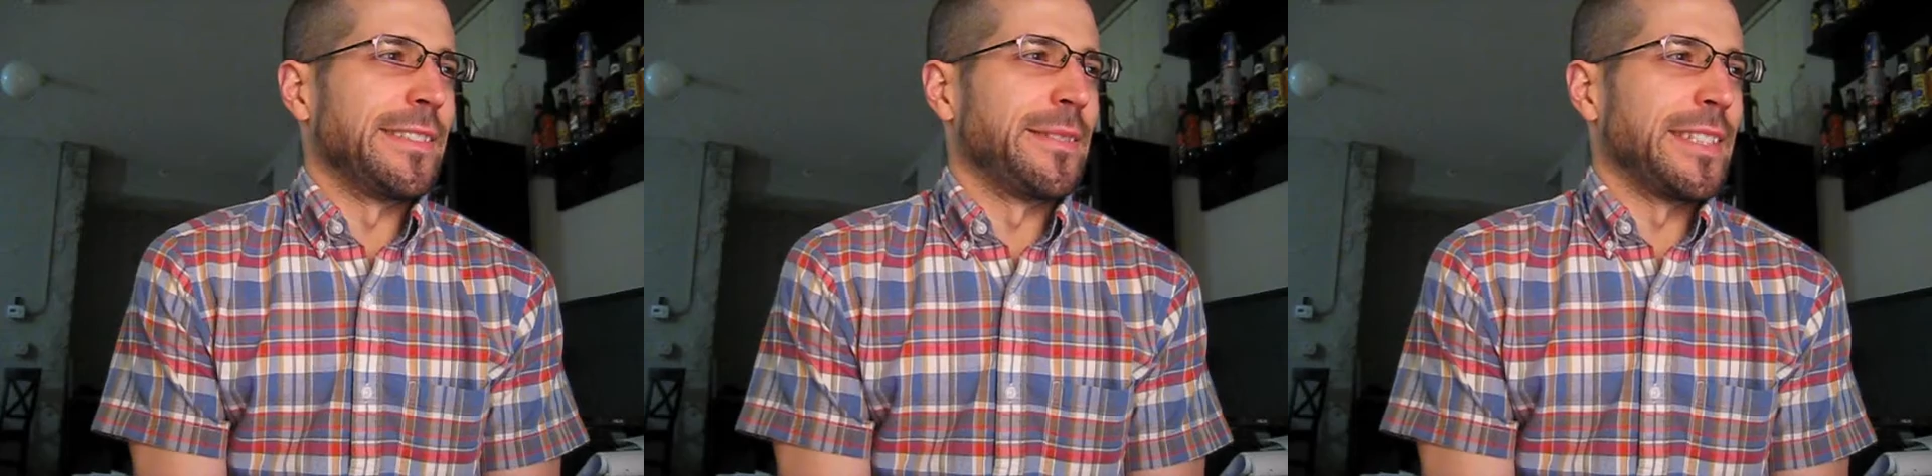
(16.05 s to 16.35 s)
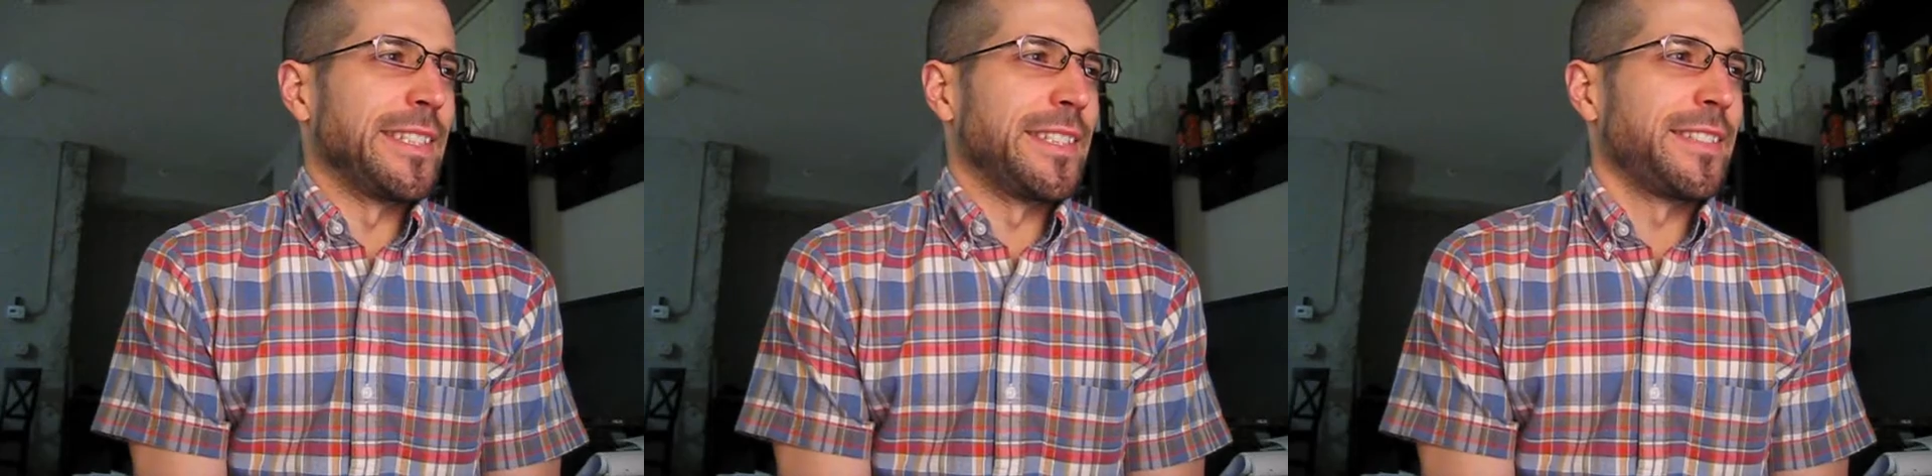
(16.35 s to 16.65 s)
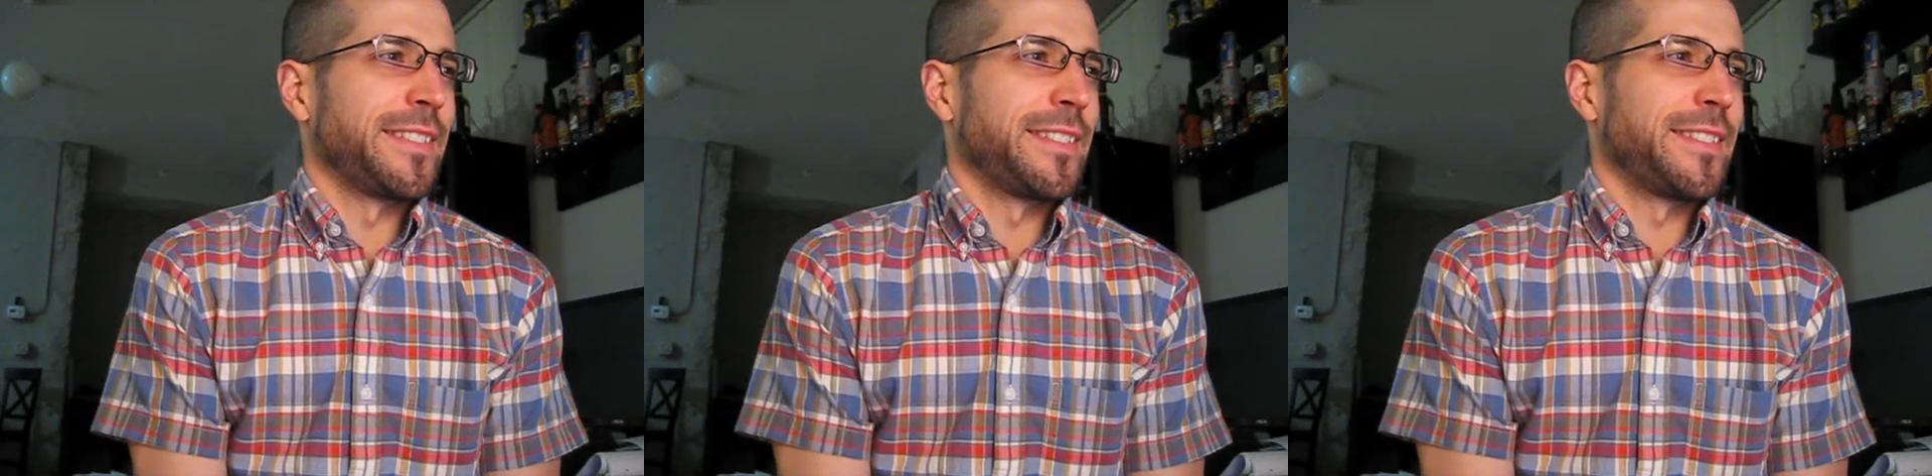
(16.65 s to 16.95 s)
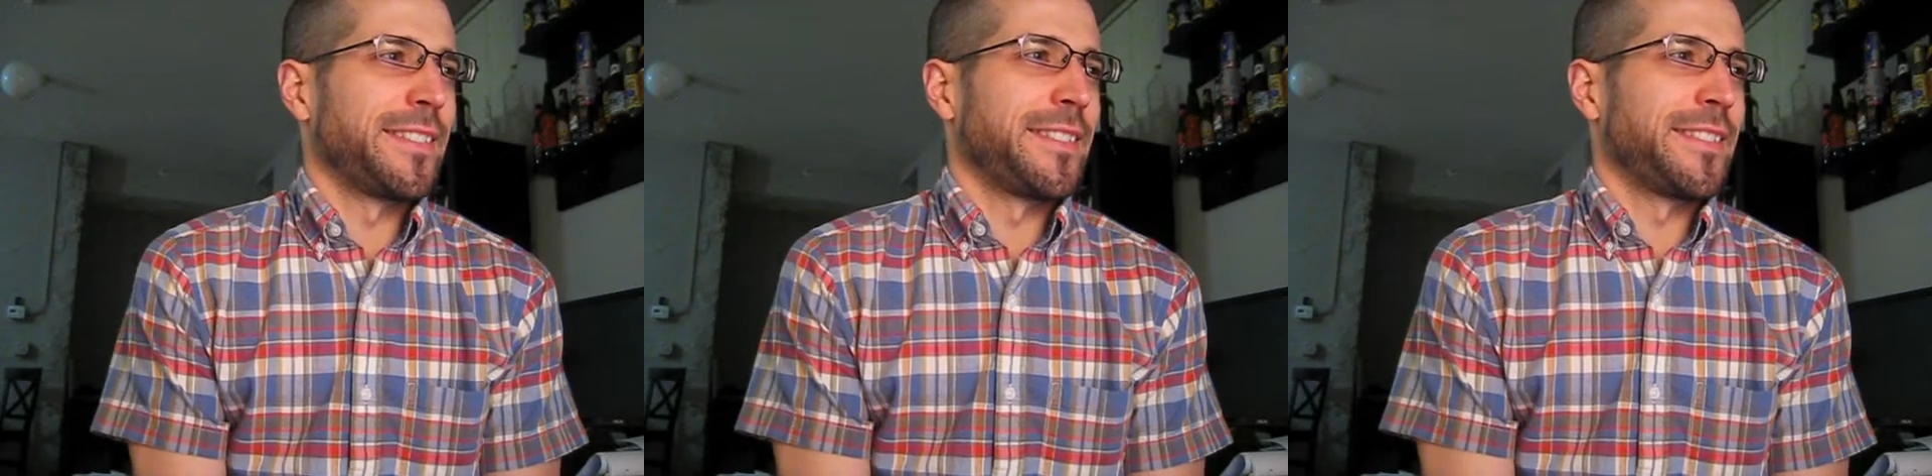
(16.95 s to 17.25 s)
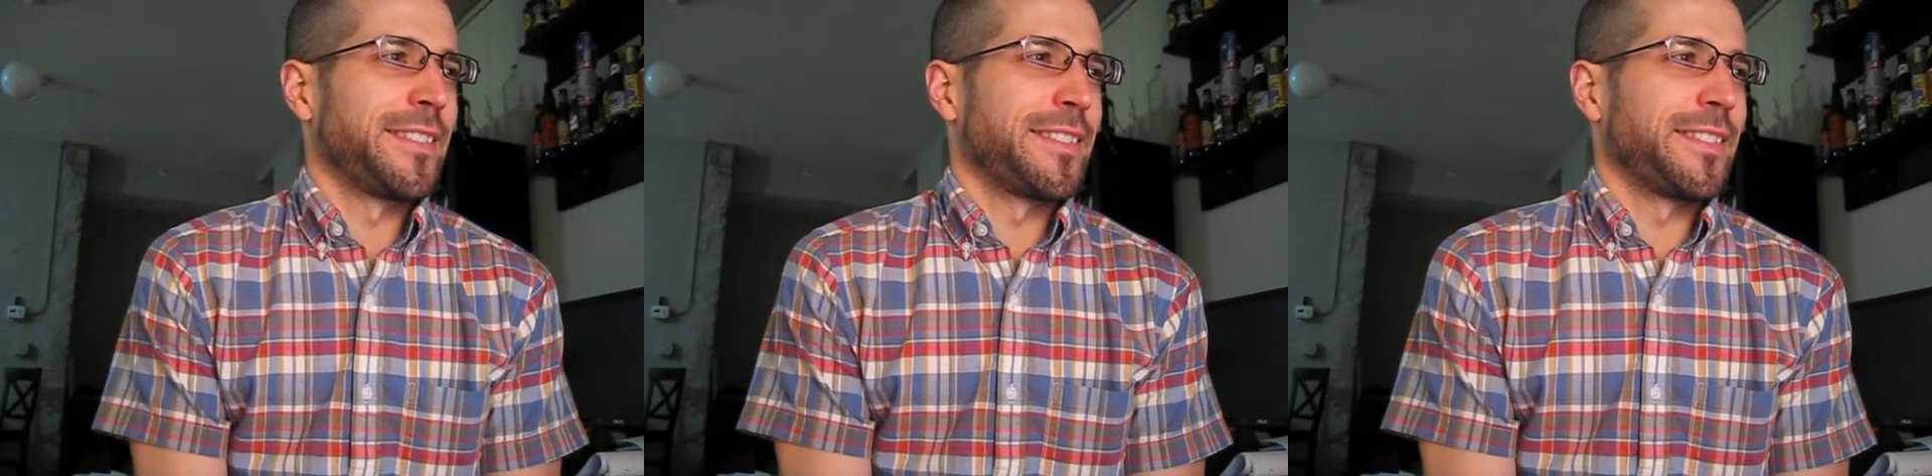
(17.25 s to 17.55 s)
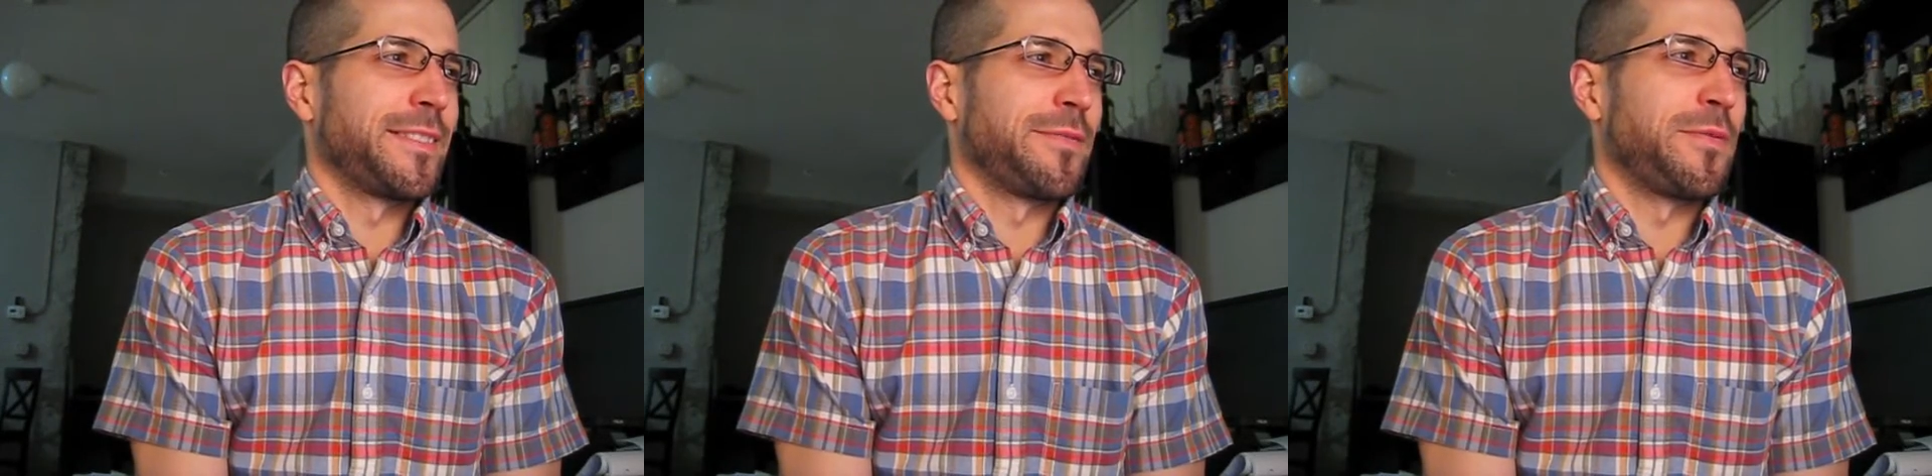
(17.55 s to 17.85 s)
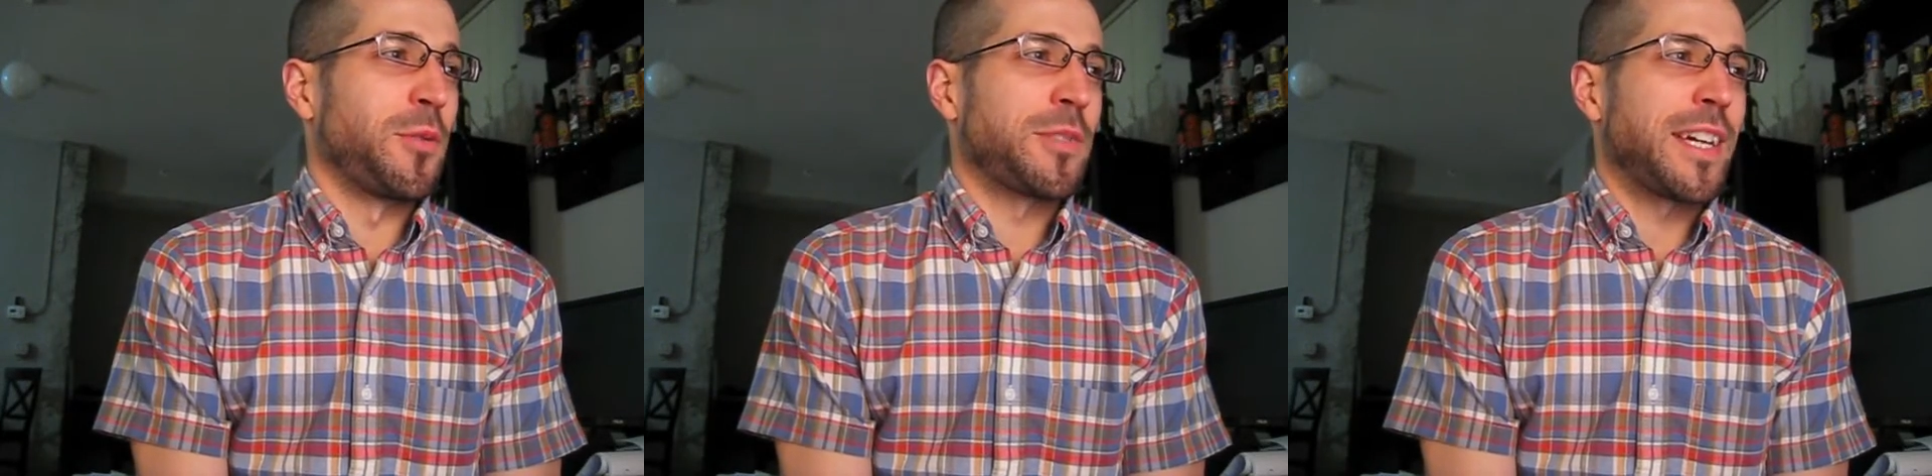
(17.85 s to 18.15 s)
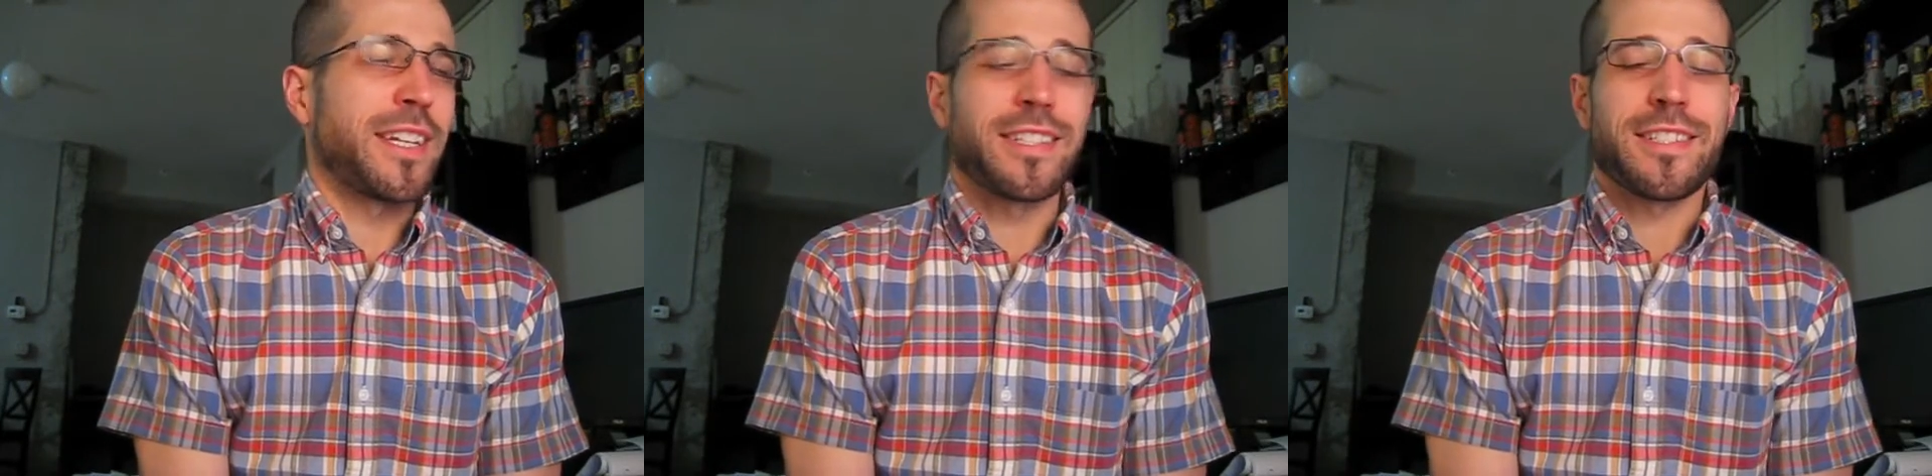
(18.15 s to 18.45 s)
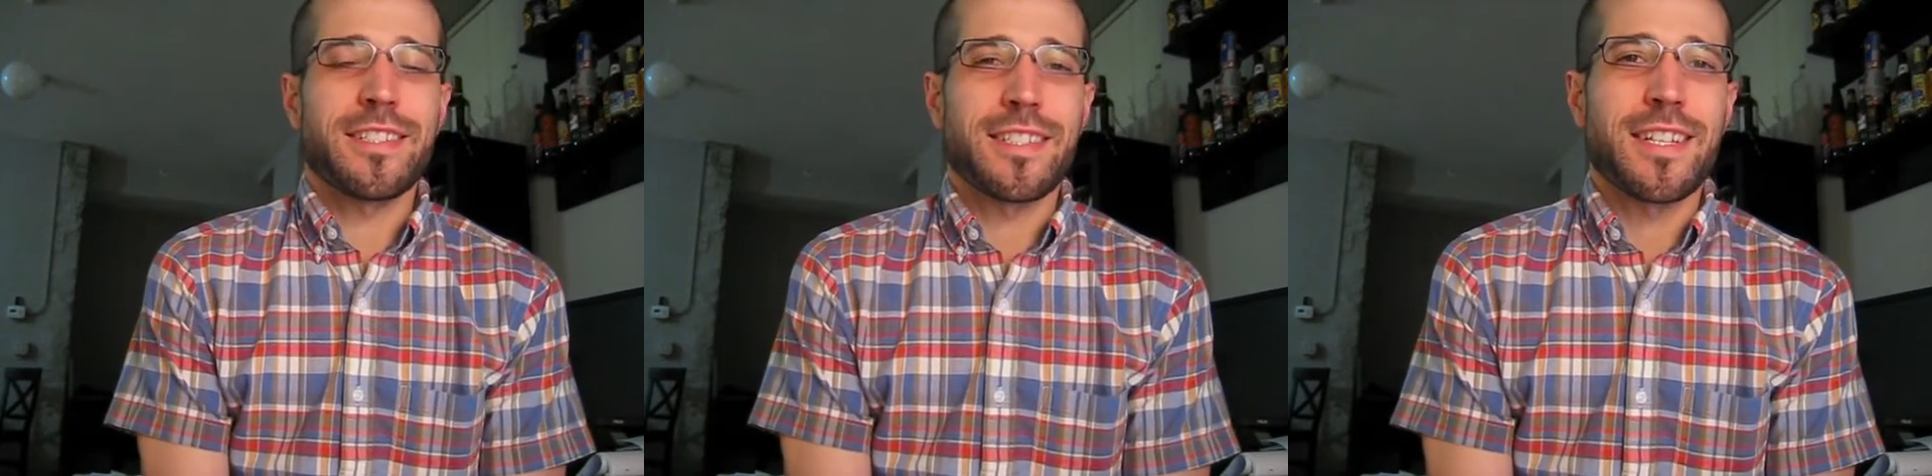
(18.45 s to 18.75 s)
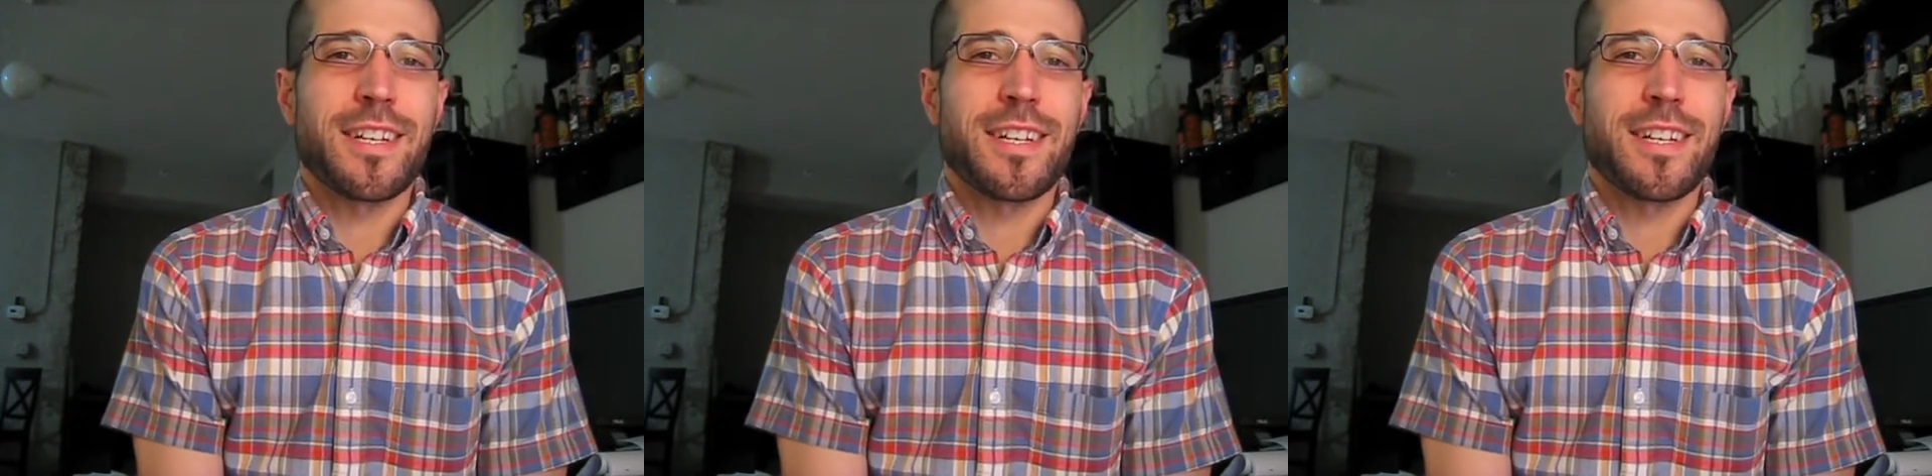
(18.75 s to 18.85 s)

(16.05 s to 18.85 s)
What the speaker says: is it? Photinus